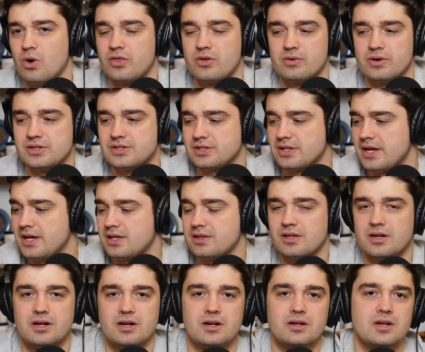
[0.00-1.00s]
whether it's like
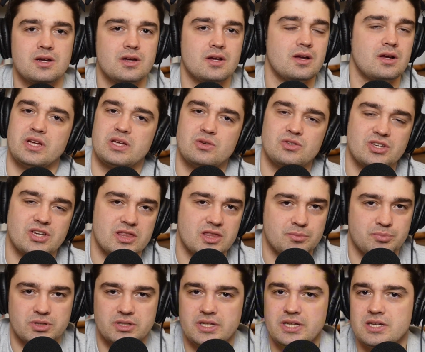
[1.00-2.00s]
you said,
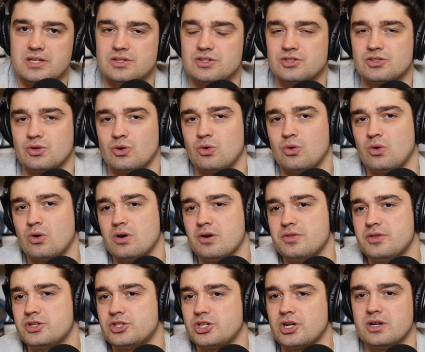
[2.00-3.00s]
the police or
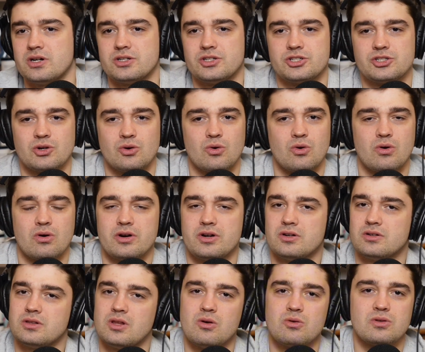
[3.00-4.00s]
the church or
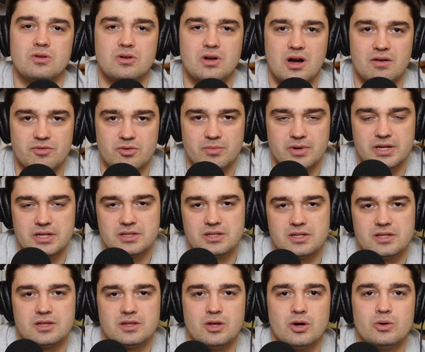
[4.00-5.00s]
your local government.
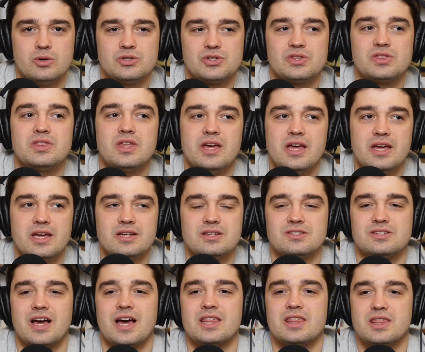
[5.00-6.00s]
Those
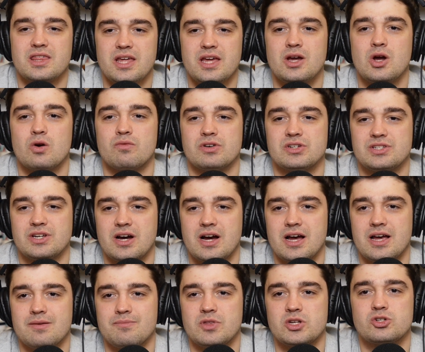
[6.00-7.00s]
things, I think over
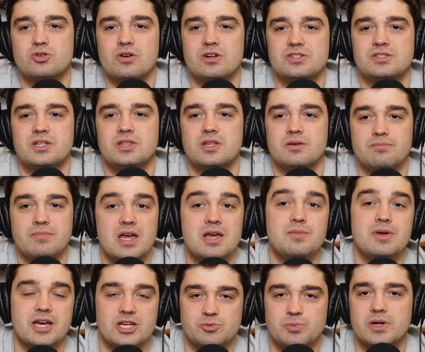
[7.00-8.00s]
time, the trust in them
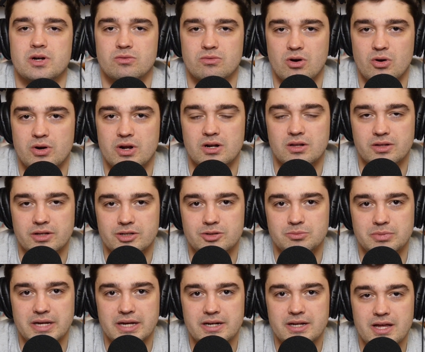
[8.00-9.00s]
maybe has been eroded a little
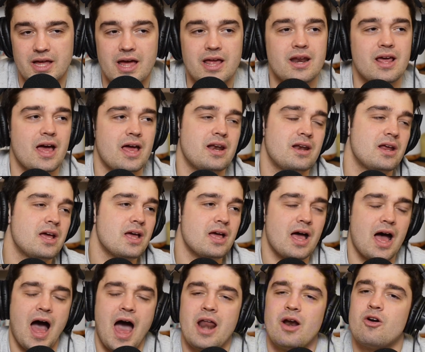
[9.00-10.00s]
bit. And
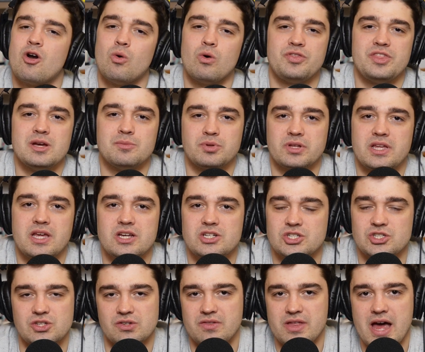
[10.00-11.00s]
I don't know what the
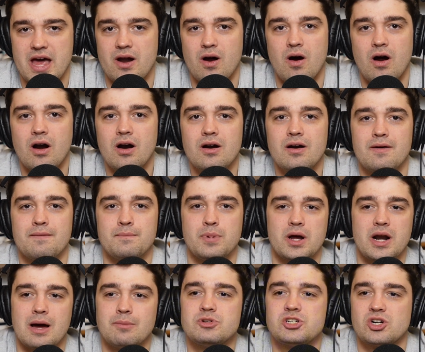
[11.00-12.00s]
implications of that are,
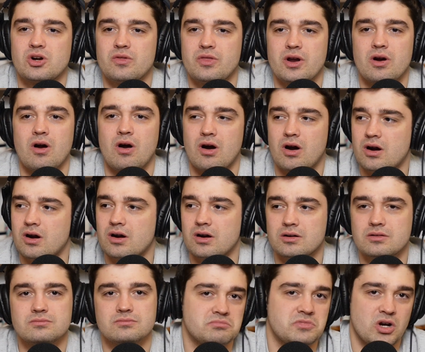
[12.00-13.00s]
but I'm sure there
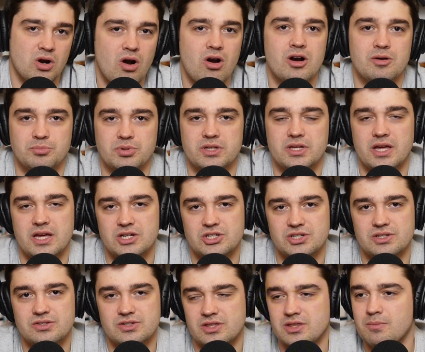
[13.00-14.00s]
are
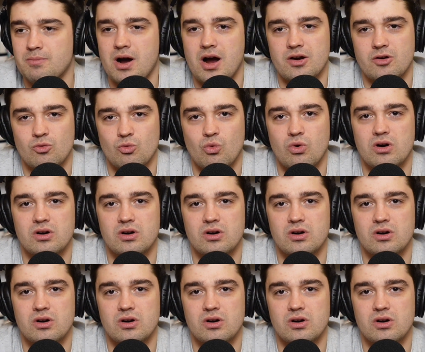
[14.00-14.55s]
implications in the modern